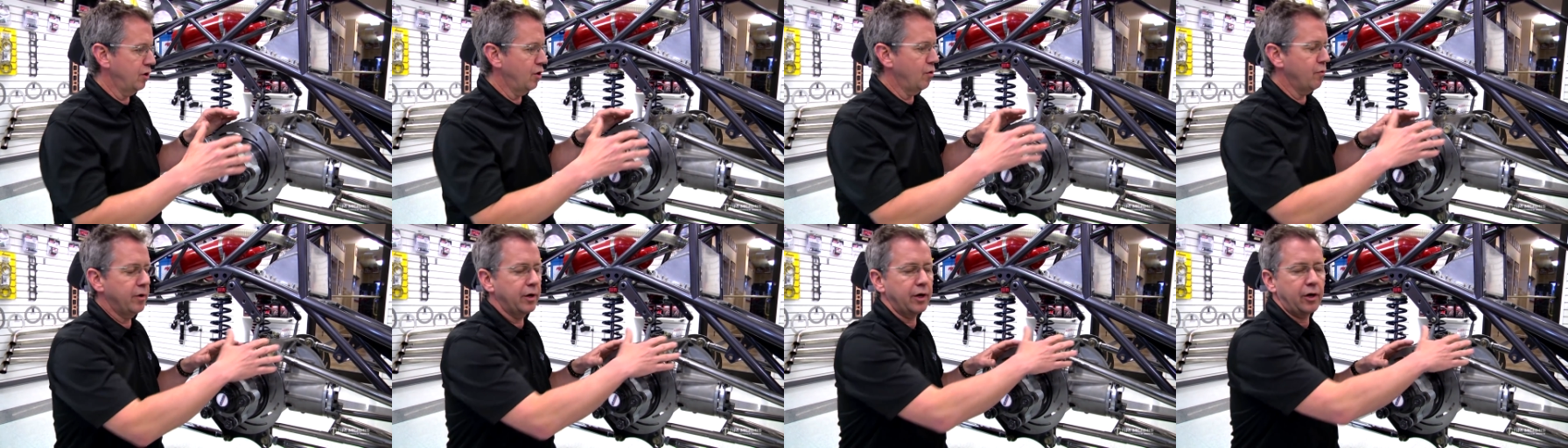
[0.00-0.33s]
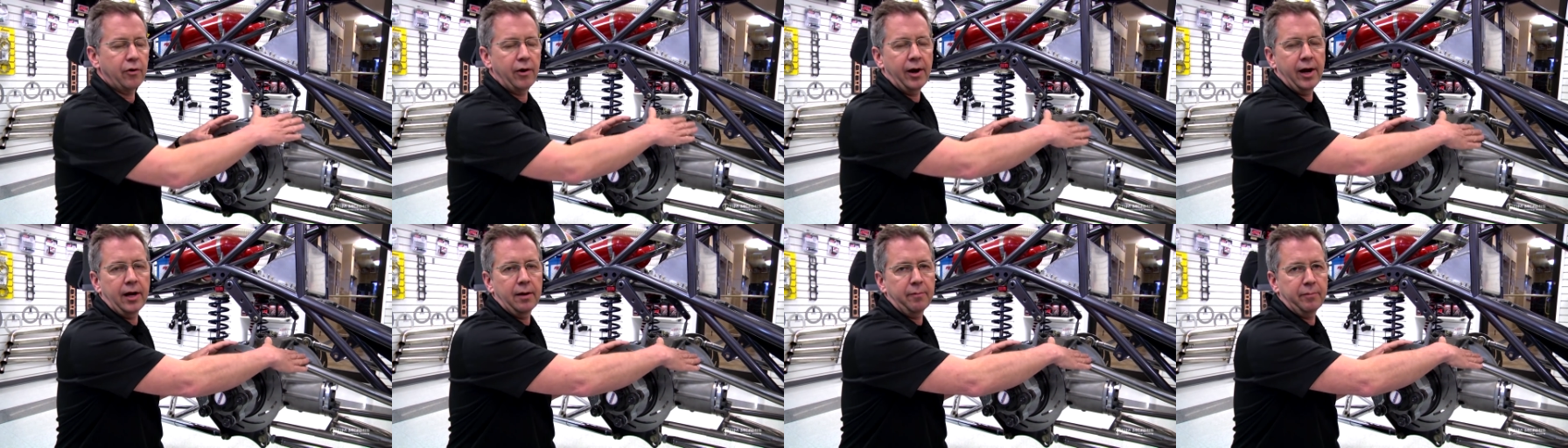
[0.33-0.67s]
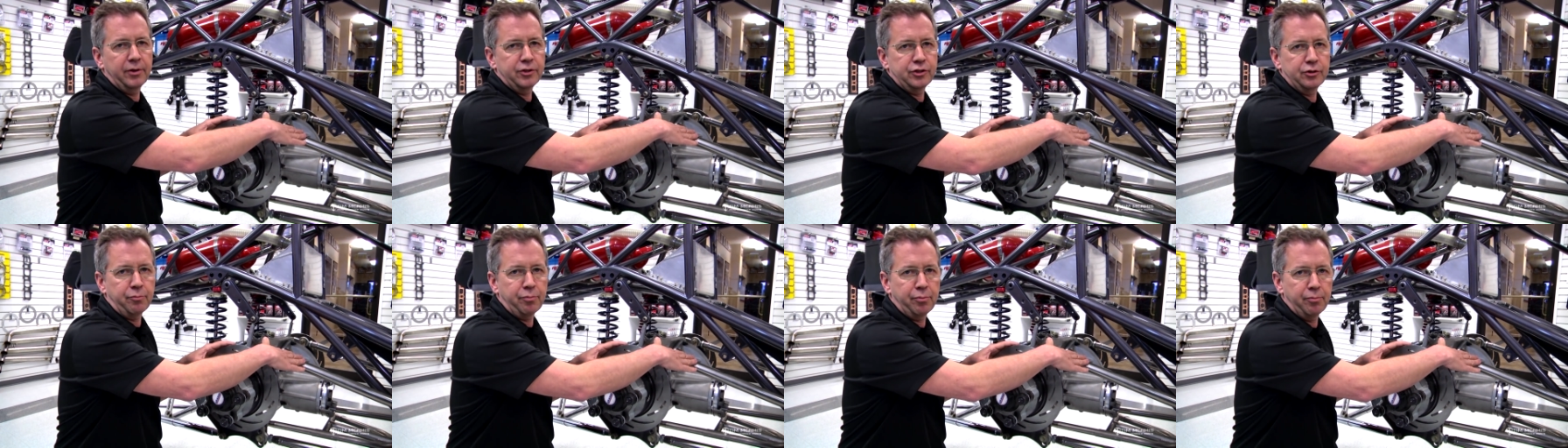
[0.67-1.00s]
don't want to crank a
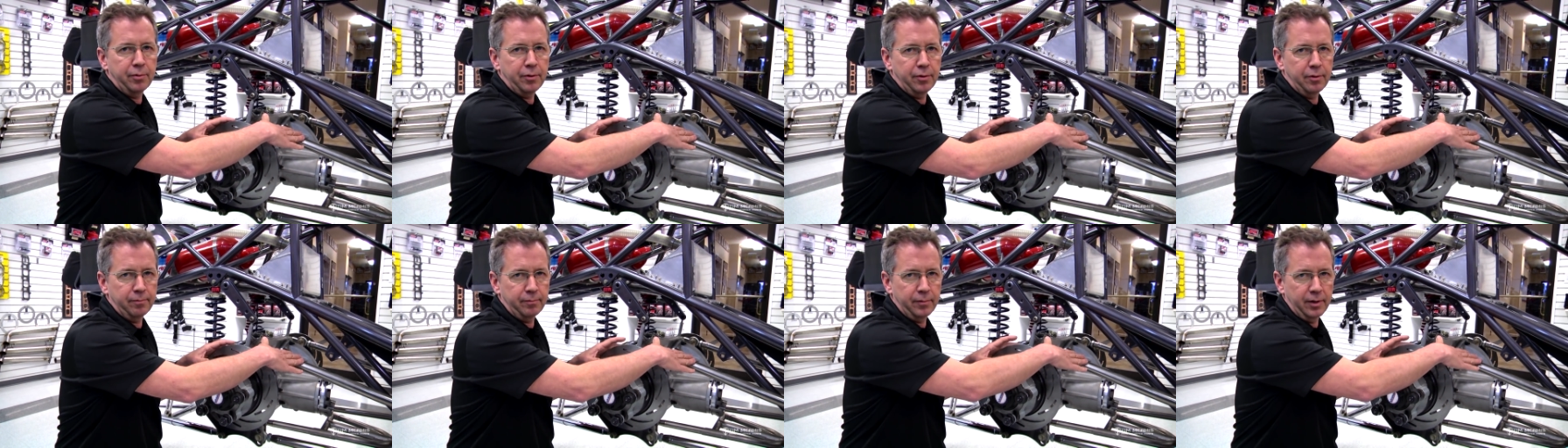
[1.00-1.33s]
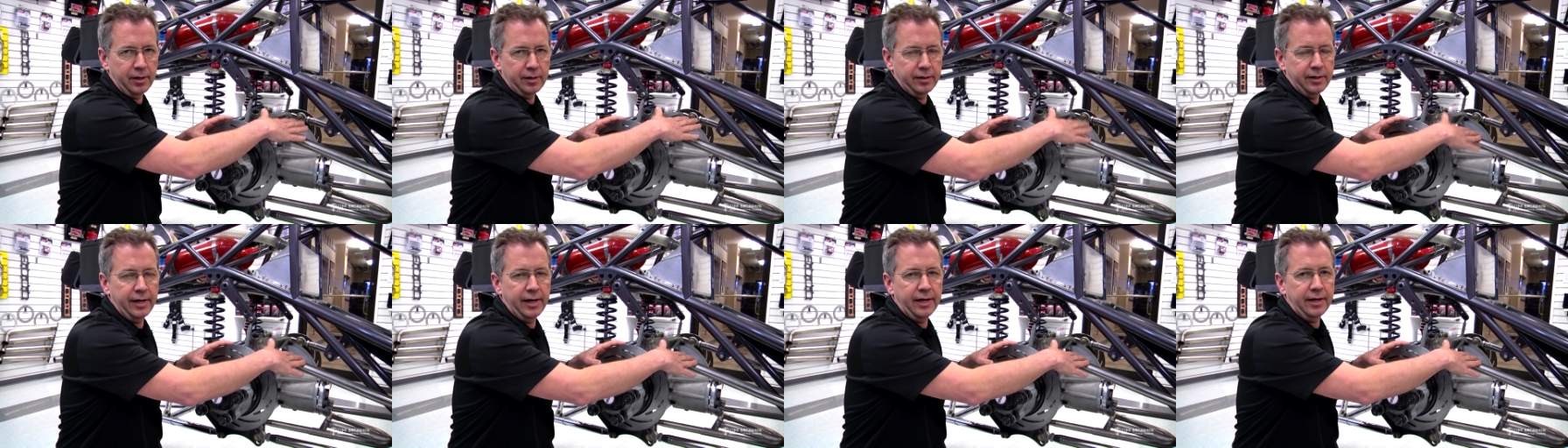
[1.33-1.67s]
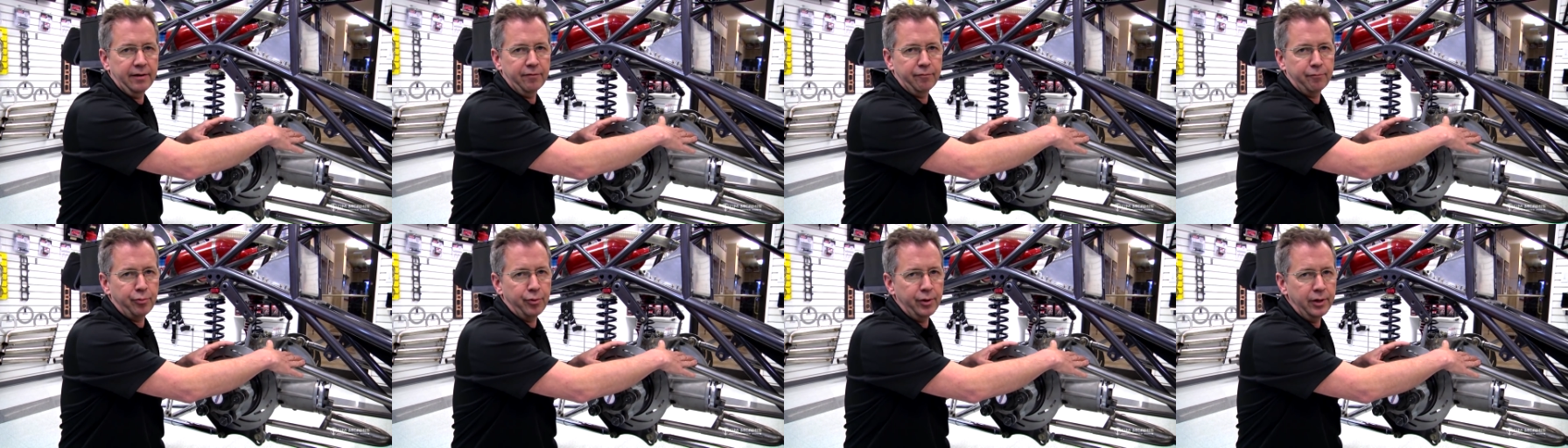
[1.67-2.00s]
bunch of uh,
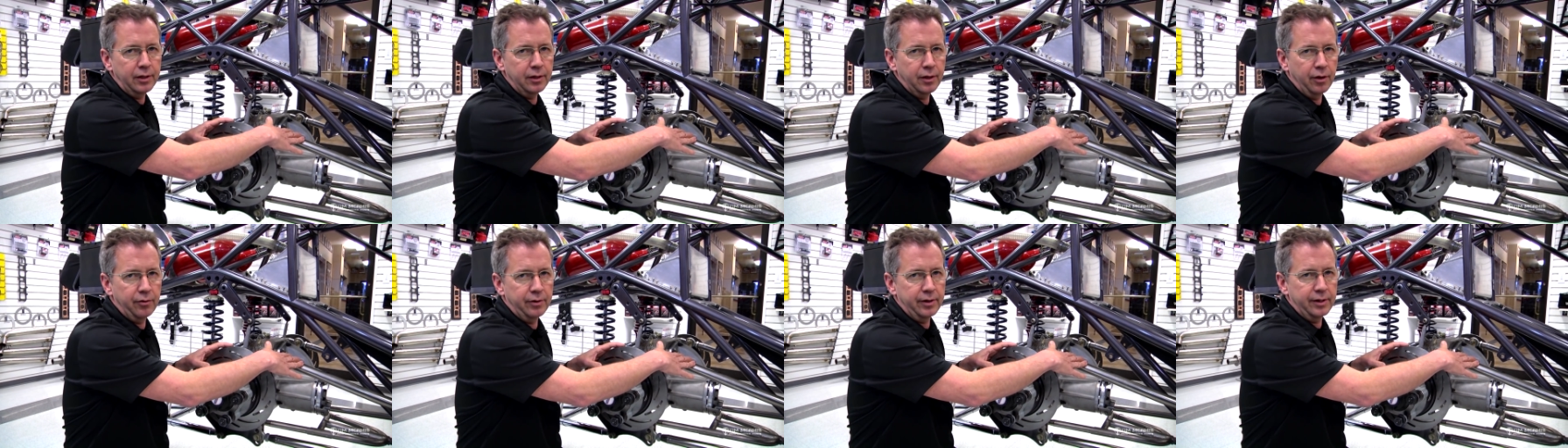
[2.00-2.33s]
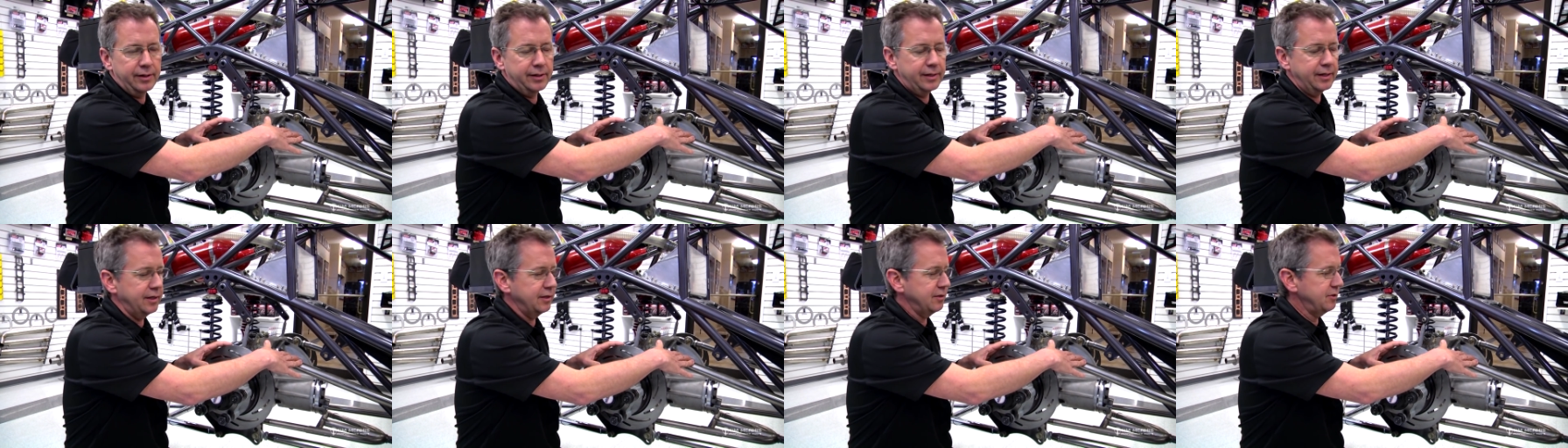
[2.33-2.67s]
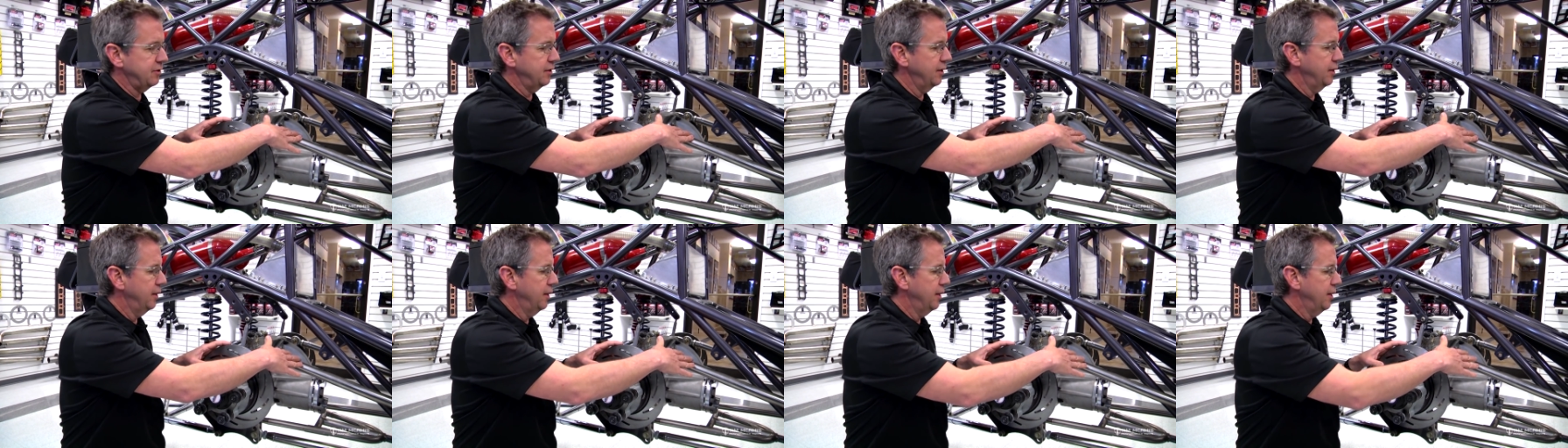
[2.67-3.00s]
negative preload in this.